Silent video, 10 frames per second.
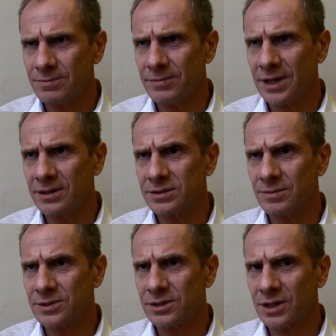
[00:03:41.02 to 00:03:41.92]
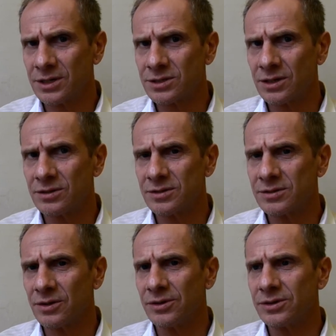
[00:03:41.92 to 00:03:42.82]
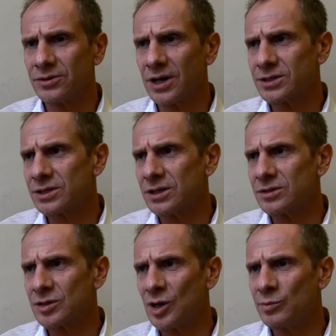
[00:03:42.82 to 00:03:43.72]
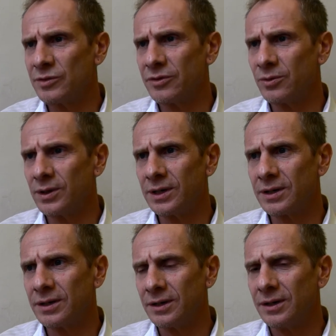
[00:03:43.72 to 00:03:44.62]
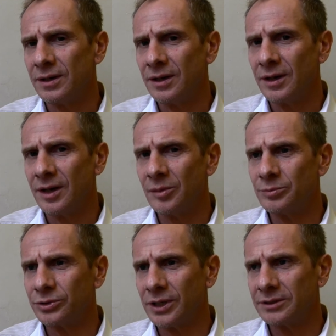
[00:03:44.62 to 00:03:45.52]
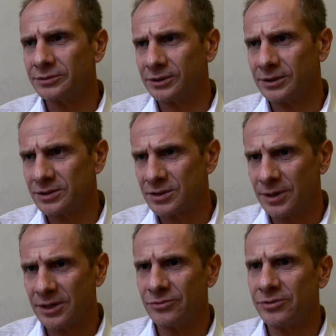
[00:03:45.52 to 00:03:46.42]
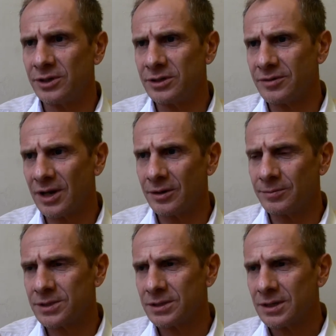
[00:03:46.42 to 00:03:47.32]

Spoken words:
made some suggestions on the direction and scope of the work prior for it to being fully developed.